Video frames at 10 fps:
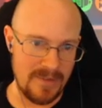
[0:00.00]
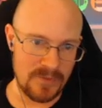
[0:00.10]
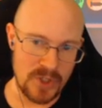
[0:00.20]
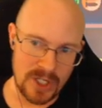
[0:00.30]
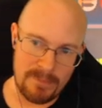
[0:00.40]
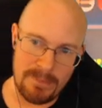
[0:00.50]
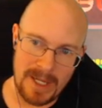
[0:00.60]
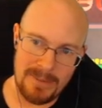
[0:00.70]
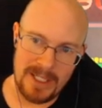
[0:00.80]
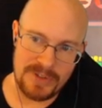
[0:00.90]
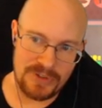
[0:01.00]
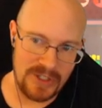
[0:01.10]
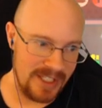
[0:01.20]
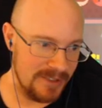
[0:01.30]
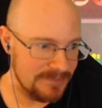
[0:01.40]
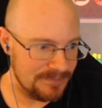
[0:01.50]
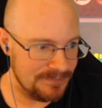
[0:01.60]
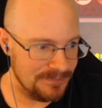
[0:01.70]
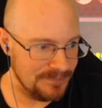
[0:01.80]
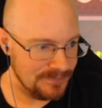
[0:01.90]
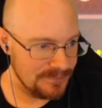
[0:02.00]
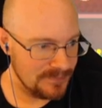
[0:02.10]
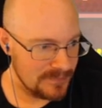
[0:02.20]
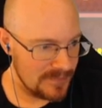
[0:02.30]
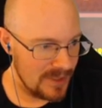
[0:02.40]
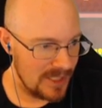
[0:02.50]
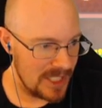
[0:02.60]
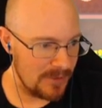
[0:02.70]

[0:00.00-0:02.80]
You're gonna pay me, I'll sing it. Gets